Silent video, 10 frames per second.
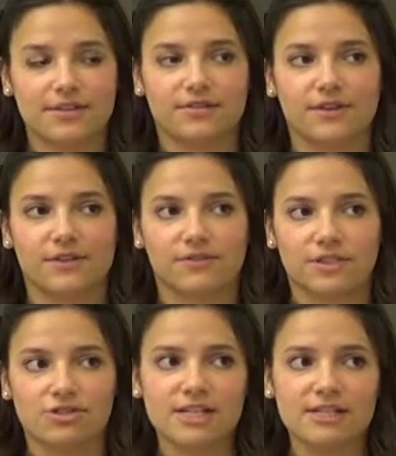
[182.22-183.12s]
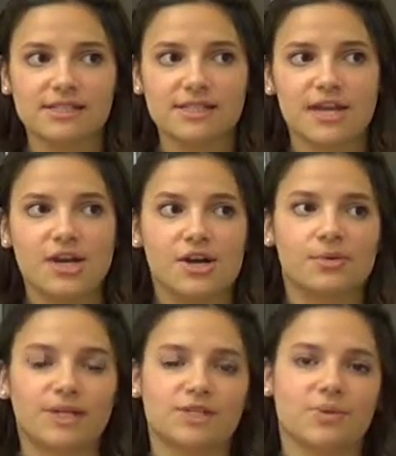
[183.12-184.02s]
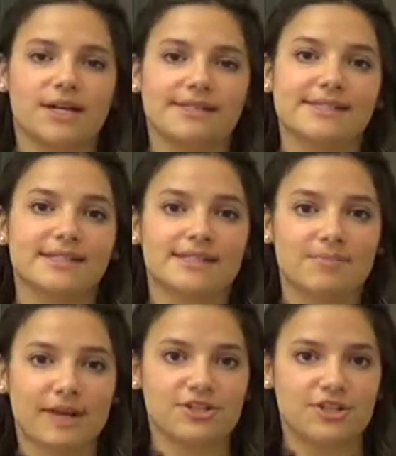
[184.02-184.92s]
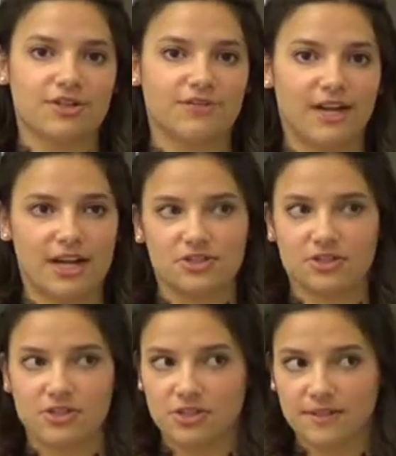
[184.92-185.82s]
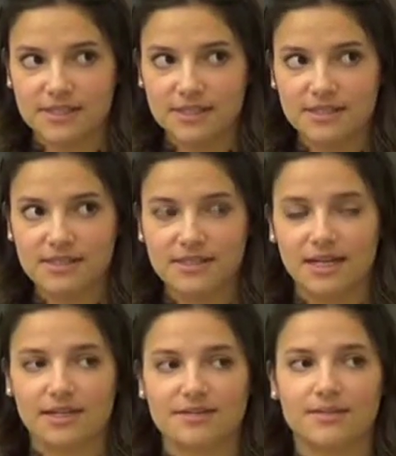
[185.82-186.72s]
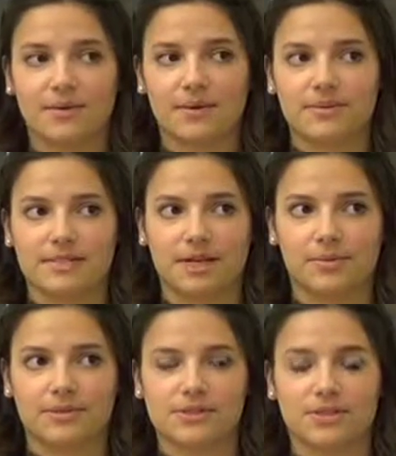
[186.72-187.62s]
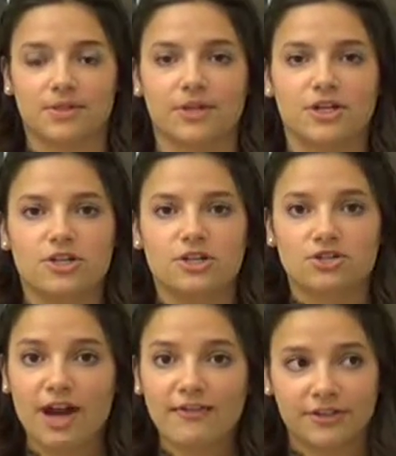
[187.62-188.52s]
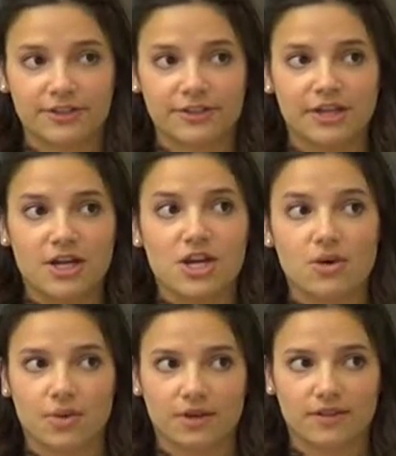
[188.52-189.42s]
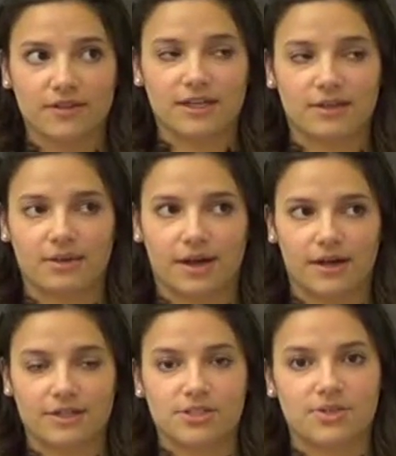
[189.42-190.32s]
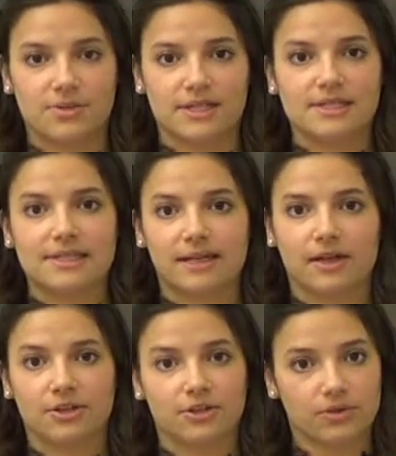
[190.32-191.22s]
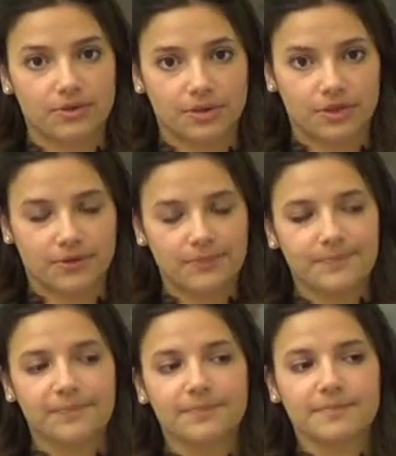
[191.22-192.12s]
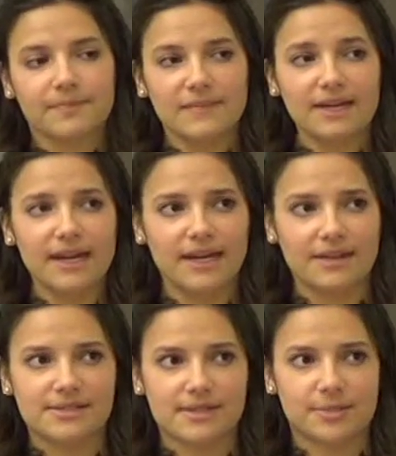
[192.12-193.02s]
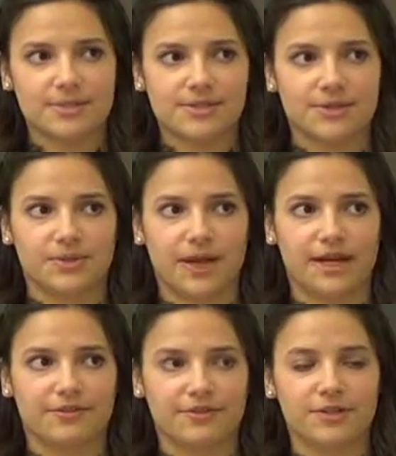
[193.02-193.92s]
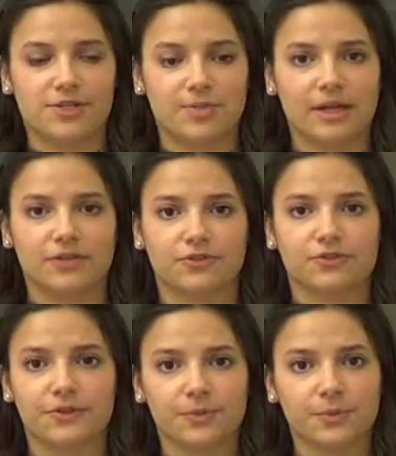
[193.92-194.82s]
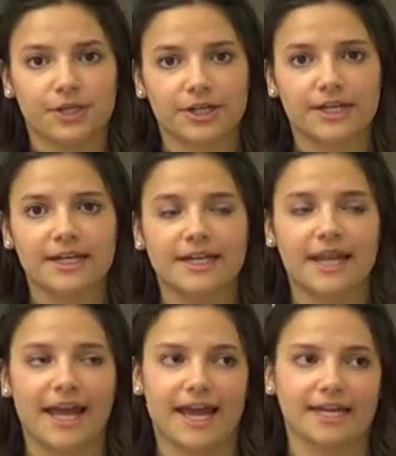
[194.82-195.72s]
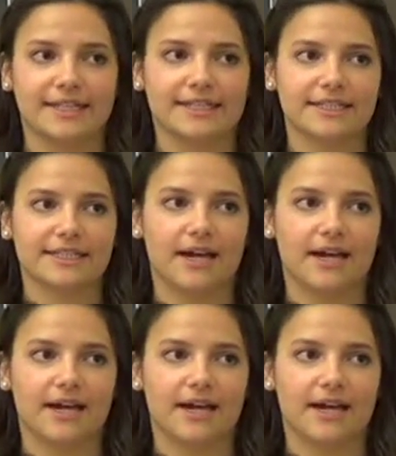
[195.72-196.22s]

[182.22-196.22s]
and field of interest, which was the expansion of financial services. And so I was able to travel north in Uganda to a city called Gulu, and I was able to kind of do my own field work and